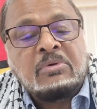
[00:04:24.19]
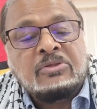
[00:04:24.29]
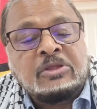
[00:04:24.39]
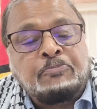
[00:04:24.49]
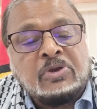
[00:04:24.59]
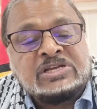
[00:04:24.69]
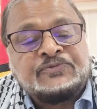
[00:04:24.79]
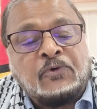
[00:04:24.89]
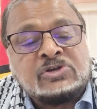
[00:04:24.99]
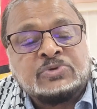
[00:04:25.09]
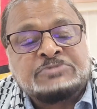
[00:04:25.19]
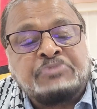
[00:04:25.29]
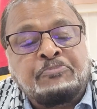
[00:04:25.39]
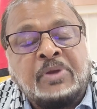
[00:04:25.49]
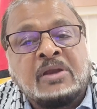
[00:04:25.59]
the police force was
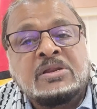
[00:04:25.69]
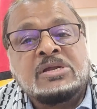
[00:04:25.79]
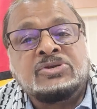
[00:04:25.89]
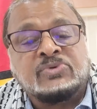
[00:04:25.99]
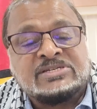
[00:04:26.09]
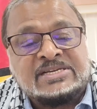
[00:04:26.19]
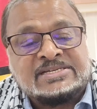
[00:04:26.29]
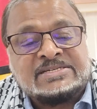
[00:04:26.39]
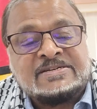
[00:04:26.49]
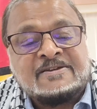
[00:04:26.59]
prepared to assist?